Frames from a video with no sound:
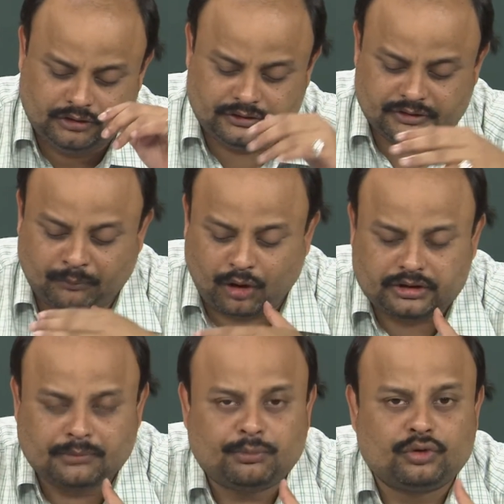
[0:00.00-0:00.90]
the
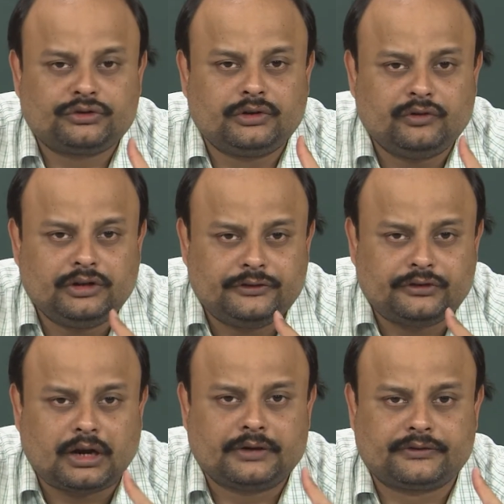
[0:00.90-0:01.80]
bottom portion will
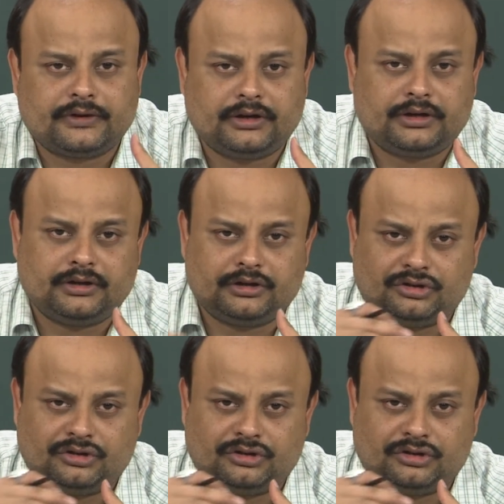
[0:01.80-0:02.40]
start shrinking,